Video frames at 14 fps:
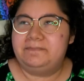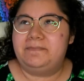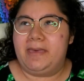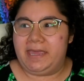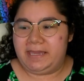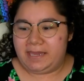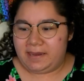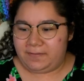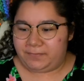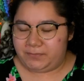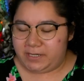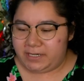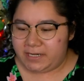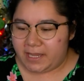begging
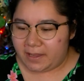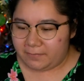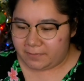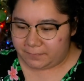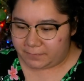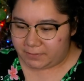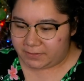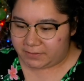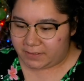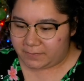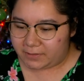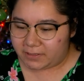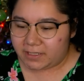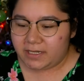for me to get one for
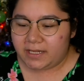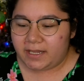December.